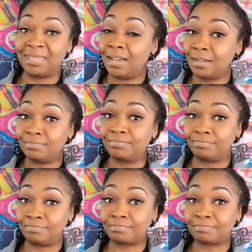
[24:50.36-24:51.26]
Yeah,
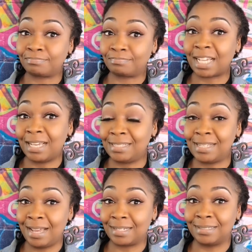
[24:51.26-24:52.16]

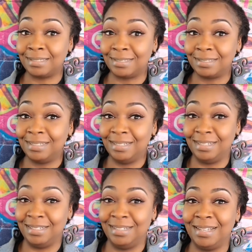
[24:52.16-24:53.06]
exactly.
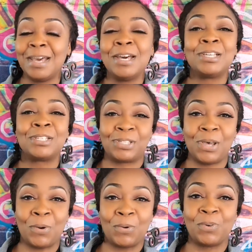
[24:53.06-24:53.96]

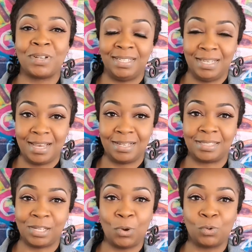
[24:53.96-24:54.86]
So
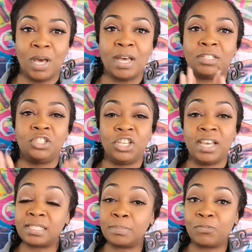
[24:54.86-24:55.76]
yeah, so
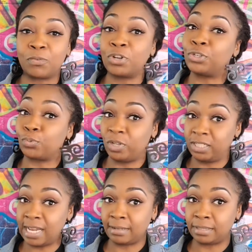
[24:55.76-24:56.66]
just before you
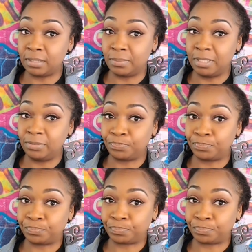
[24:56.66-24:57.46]
reach out to me,